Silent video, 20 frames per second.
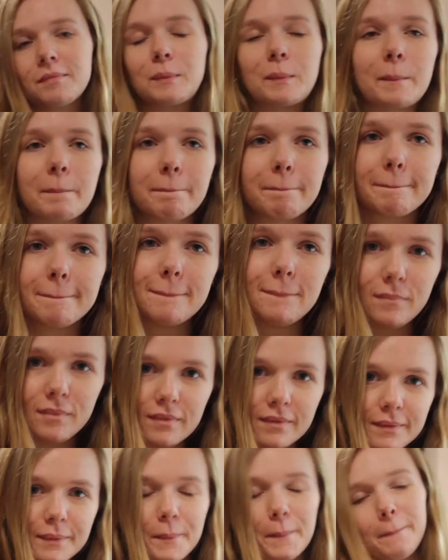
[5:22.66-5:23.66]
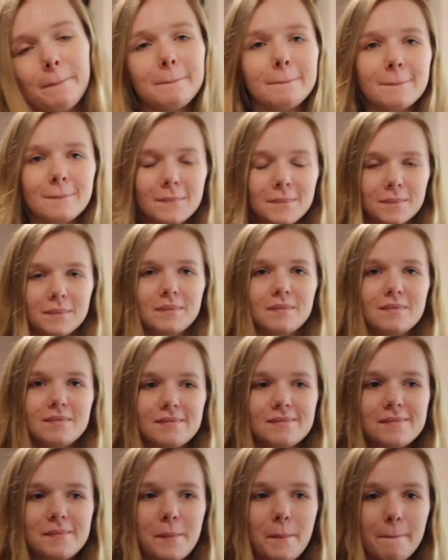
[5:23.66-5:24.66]
All right. What do you
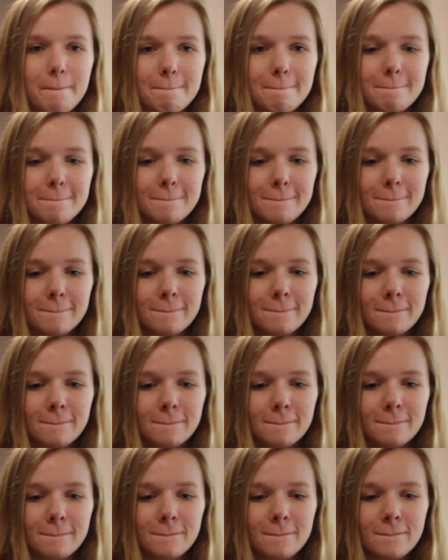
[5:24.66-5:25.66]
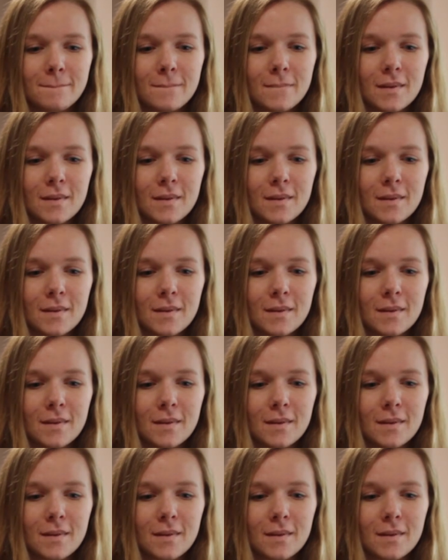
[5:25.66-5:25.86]
miss most about the U.S.?